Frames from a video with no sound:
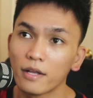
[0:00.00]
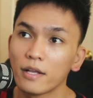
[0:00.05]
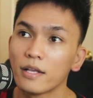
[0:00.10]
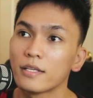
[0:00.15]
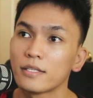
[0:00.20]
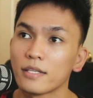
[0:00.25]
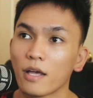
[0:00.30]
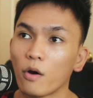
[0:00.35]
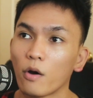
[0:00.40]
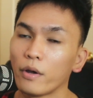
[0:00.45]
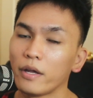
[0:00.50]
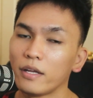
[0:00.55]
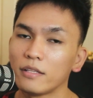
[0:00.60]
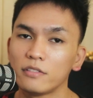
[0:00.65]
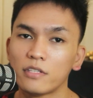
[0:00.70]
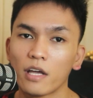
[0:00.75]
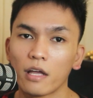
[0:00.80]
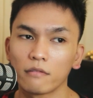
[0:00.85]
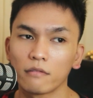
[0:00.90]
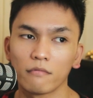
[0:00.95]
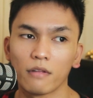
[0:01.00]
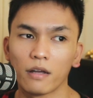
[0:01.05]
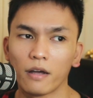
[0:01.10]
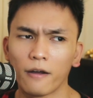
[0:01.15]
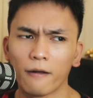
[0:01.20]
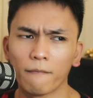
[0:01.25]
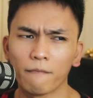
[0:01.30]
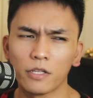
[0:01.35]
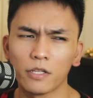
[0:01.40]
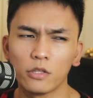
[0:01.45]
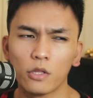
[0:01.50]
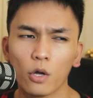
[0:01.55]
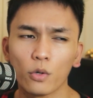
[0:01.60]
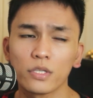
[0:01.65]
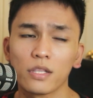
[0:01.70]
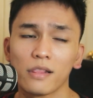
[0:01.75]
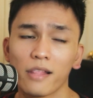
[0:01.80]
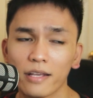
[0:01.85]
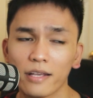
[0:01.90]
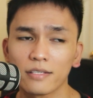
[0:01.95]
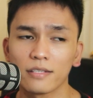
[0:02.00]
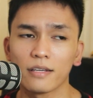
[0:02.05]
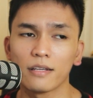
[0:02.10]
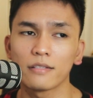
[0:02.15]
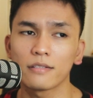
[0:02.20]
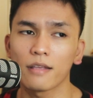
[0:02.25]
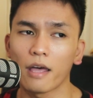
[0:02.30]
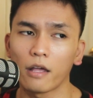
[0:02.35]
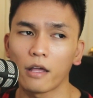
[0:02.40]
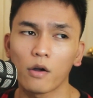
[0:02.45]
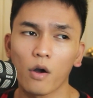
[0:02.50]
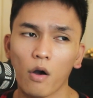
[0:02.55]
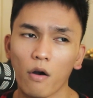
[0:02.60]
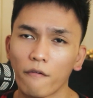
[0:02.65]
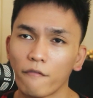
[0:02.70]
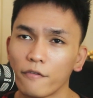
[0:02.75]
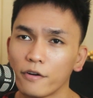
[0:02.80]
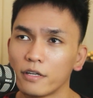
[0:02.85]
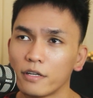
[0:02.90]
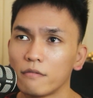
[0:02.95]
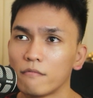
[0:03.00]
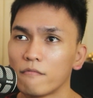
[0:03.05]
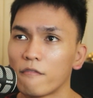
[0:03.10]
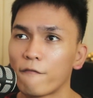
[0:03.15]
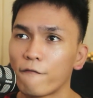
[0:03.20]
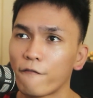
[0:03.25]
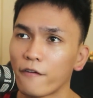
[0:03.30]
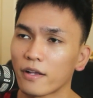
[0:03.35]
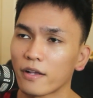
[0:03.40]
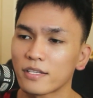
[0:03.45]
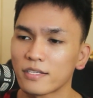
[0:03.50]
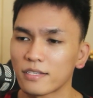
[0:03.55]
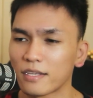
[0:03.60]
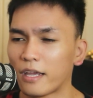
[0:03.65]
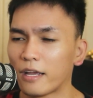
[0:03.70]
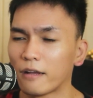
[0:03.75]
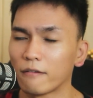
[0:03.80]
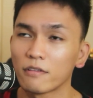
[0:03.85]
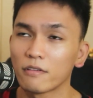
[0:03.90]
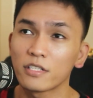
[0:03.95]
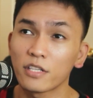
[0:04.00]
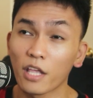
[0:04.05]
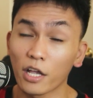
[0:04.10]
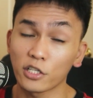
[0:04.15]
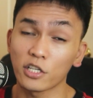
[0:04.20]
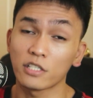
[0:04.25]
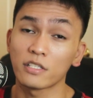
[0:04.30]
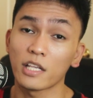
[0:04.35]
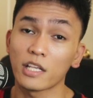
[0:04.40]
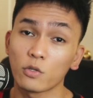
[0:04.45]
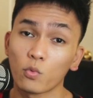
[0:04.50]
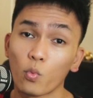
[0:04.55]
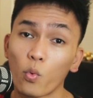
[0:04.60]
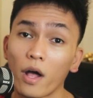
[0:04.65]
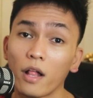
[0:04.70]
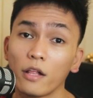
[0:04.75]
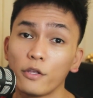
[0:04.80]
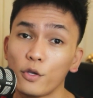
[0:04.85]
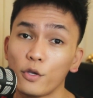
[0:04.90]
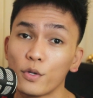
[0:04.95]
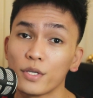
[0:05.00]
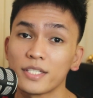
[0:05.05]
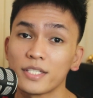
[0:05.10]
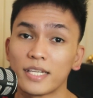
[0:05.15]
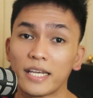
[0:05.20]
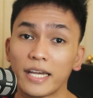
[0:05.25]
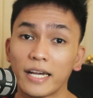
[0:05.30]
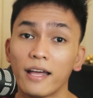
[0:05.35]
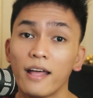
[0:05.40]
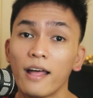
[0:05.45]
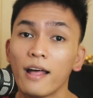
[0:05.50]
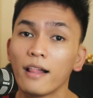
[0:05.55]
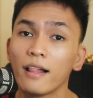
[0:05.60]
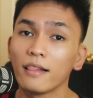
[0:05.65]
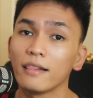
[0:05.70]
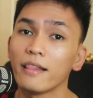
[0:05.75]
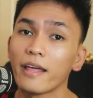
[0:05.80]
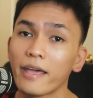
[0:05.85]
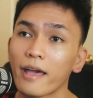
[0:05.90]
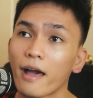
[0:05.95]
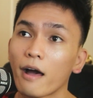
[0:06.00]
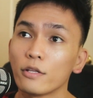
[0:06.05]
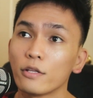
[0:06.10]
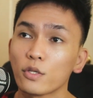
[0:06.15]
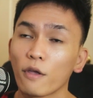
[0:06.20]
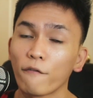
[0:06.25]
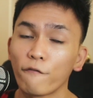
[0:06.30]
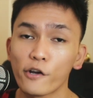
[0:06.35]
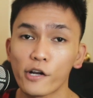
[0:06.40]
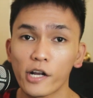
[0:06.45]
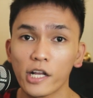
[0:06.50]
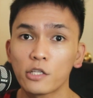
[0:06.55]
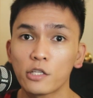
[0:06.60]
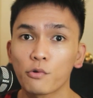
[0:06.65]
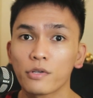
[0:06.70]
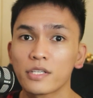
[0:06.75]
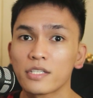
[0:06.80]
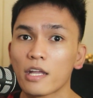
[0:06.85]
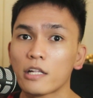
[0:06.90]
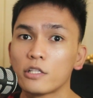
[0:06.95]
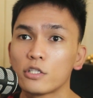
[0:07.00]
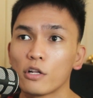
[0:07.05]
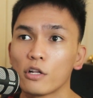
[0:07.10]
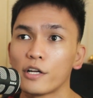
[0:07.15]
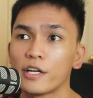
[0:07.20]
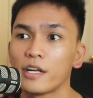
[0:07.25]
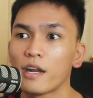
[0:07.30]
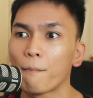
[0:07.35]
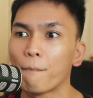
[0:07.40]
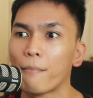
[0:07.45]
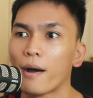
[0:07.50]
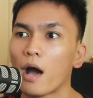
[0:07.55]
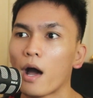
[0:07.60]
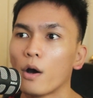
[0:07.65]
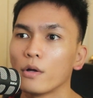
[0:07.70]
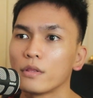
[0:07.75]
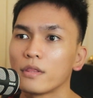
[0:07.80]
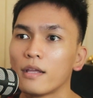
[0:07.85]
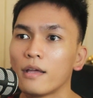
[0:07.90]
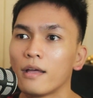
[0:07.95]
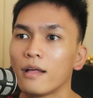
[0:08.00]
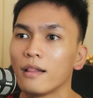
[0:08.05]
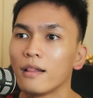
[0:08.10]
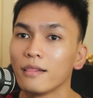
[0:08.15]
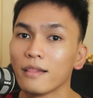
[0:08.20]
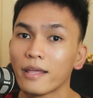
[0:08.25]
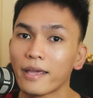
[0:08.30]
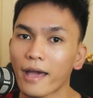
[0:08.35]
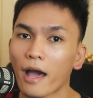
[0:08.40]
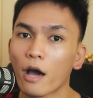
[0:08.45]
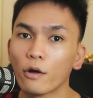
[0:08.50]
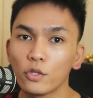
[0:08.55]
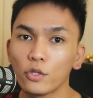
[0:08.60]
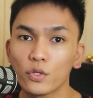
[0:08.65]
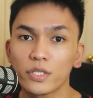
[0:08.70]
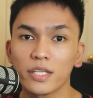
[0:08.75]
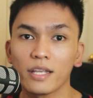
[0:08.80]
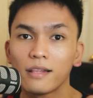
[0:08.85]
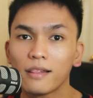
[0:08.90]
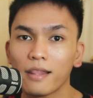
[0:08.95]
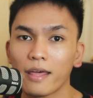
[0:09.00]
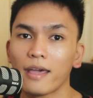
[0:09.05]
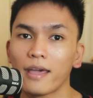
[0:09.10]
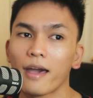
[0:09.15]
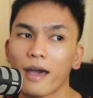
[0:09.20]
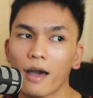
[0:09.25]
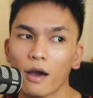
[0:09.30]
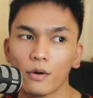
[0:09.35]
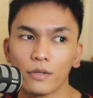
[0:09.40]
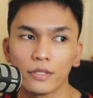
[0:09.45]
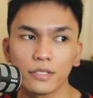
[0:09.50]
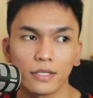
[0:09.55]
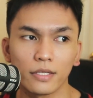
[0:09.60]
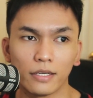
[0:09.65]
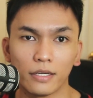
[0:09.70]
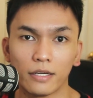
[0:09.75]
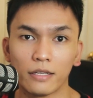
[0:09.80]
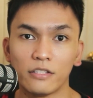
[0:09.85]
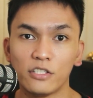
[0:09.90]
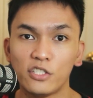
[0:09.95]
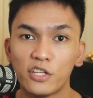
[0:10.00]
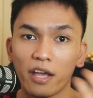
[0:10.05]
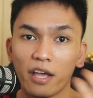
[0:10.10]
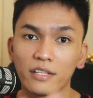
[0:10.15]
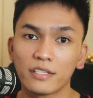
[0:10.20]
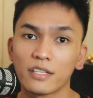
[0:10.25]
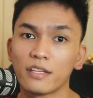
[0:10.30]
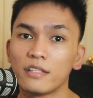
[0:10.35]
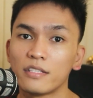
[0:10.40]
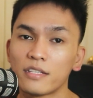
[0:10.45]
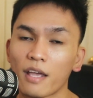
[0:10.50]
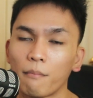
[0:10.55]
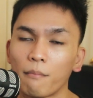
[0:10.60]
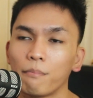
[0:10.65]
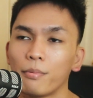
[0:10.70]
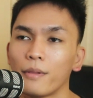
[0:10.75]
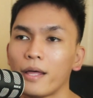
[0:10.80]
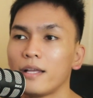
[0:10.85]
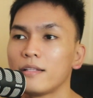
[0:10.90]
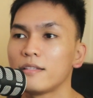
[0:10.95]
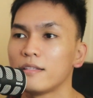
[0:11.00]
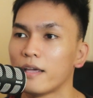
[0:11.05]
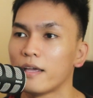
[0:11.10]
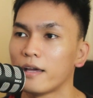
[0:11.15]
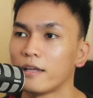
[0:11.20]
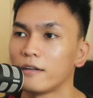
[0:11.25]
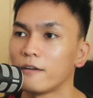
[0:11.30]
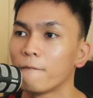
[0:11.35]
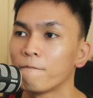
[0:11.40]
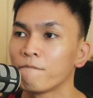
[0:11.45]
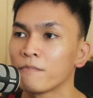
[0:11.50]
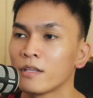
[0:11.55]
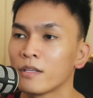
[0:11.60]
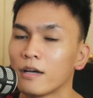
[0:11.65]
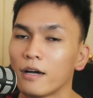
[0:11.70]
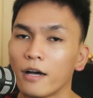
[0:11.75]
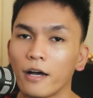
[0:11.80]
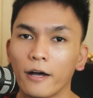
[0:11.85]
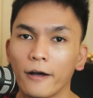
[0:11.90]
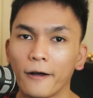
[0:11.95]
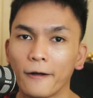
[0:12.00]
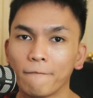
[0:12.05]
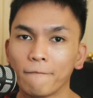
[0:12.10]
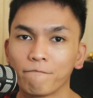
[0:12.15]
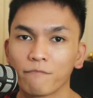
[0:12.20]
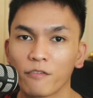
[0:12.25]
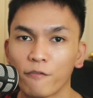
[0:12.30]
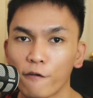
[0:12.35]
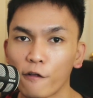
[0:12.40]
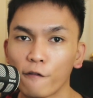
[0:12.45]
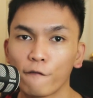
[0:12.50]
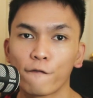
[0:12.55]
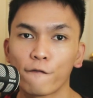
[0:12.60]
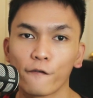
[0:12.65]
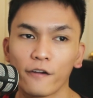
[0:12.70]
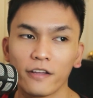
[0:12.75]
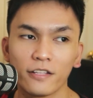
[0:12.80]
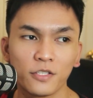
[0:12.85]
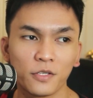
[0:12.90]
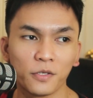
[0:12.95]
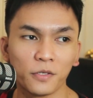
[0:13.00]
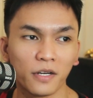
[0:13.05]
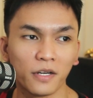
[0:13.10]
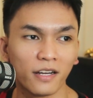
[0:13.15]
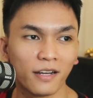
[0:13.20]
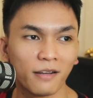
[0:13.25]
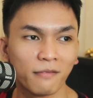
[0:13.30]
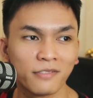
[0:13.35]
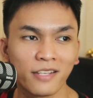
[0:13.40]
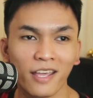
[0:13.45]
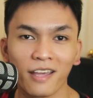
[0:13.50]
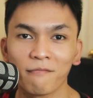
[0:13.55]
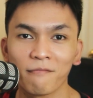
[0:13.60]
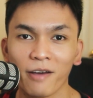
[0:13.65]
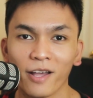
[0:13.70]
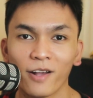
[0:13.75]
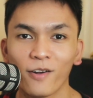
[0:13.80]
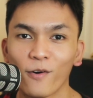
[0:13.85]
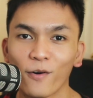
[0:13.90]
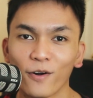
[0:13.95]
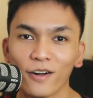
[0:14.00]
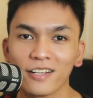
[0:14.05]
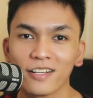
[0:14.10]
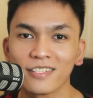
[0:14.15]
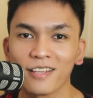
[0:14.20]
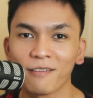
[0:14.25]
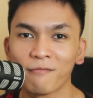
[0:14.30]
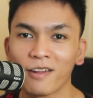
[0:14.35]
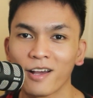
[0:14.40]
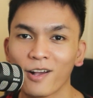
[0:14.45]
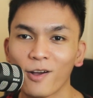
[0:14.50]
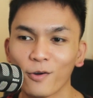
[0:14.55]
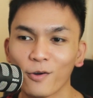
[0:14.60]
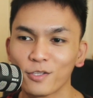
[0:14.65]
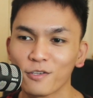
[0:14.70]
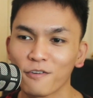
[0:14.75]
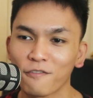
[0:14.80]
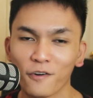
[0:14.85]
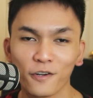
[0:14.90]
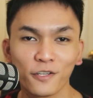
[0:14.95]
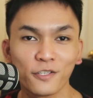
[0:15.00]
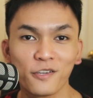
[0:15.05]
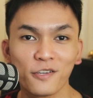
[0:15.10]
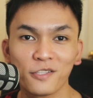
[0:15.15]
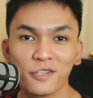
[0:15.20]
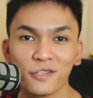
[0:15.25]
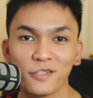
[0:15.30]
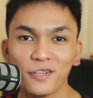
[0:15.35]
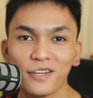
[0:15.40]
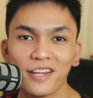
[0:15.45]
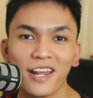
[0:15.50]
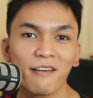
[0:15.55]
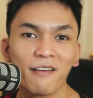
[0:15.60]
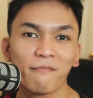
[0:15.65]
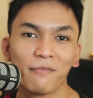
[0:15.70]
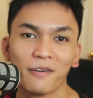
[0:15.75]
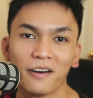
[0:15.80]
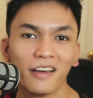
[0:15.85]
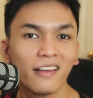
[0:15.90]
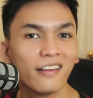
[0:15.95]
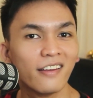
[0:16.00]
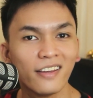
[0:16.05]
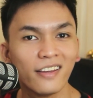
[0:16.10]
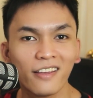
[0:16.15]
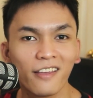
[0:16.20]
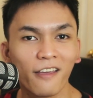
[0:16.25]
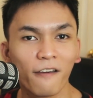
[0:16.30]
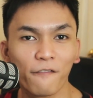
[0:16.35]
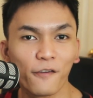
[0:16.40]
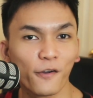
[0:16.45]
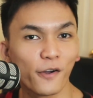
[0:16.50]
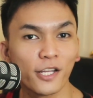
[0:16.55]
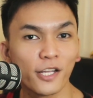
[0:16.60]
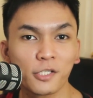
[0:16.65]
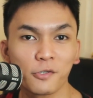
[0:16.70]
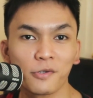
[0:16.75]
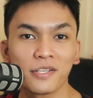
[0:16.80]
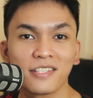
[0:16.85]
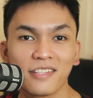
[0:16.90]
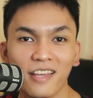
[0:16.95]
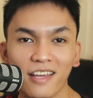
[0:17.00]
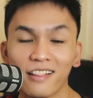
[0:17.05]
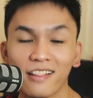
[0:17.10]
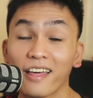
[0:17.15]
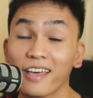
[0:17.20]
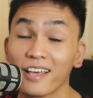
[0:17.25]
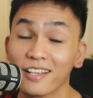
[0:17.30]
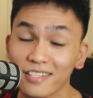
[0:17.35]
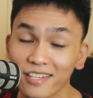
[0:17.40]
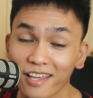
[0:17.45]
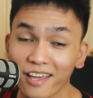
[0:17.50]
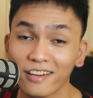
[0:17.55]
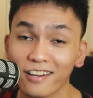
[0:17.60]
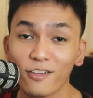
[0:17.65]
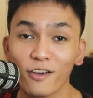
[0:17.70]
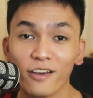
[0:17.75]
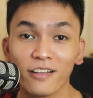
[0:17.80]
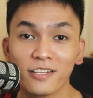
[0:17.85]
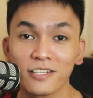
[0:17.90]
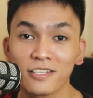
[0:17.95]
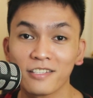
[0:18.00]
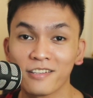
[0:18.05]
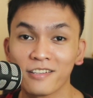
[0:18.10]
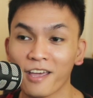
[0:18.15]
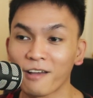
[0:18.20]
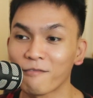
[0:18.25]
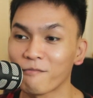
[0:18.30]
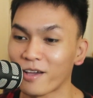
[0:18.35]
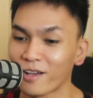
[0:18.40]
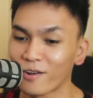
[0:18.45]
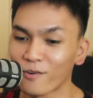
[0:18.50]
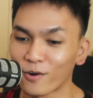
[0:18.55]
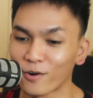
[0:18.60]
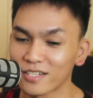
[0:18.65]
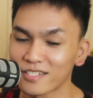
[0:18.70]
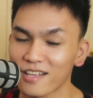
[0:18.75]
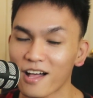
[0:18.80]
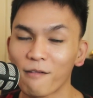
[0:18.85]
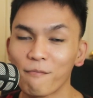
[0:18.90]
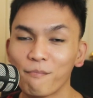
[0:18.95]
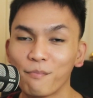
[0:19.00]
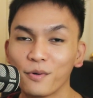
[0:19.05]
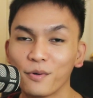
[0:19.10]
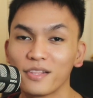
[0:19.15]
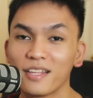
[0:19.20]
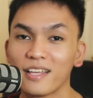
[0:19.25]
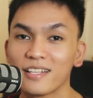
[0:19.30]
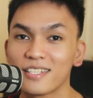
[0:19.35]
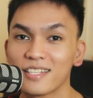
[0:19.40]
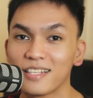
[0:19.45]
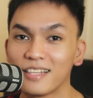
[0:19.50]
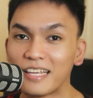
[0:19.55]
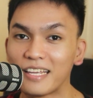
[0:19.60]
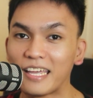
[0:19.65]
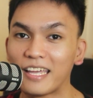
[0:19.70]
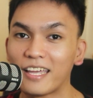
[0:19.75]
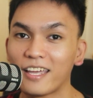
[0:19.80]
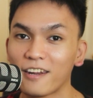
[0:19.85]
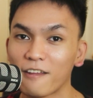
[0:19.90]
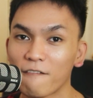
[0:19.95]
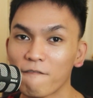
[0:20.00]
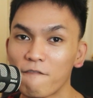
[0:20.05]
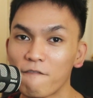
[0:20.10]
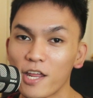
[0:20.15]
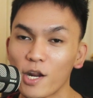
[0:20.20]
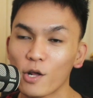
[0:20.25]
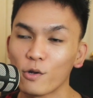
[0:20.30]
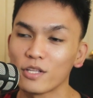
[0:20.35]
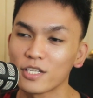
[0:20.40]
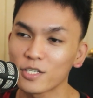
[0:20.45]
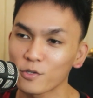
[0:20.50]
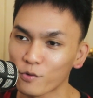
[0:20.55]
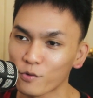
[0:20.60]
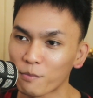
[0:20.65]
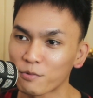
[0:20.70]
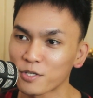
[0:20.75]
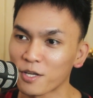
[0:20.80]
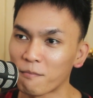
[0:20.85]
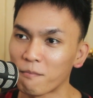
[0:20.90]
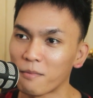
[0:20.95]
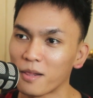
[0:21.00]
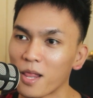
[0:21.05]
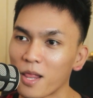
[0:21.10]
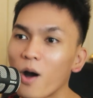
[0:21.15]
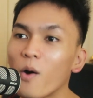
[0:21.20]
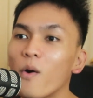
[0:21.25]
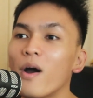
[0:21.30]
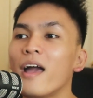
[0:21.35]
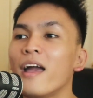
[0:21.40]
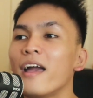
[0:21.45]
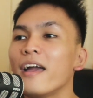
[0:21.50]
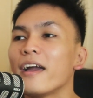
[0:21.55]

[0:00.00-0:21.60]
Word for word: So in that um, in those lessons, I covered fixing sections as well using layout. So if you're interested to learn about layout, using layouts in JSON template, then um, feel free to uh, take my course. I'm not going to force you to do that, but if you're interested, like I said, you can just take my course. I'll put its link in the video description below.